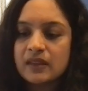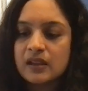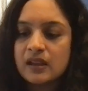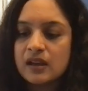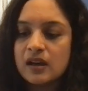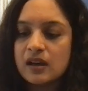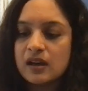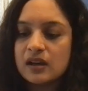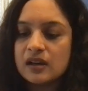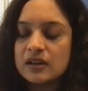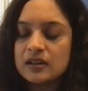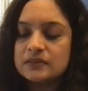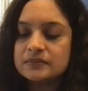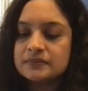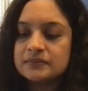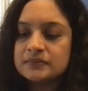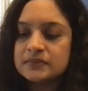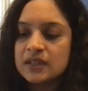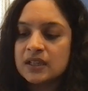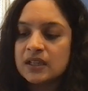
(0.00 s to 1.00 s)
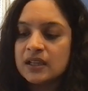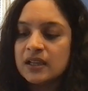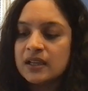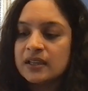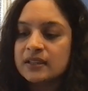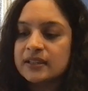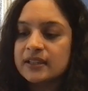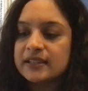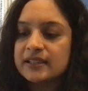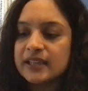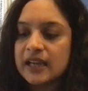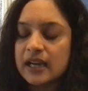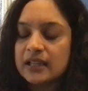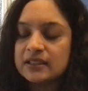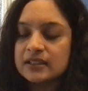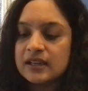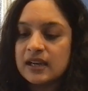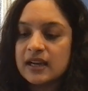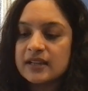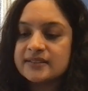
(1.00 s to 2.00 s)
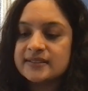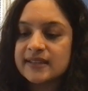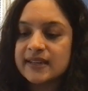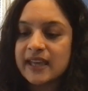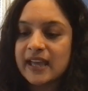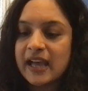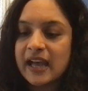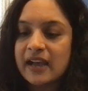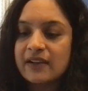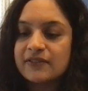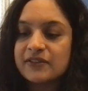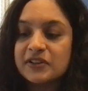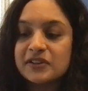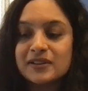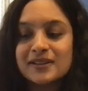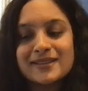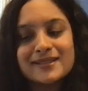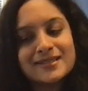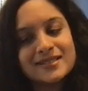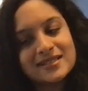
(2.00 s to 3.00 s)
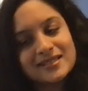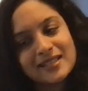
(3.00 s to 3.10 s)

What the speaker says: Then the other cards that I have here is,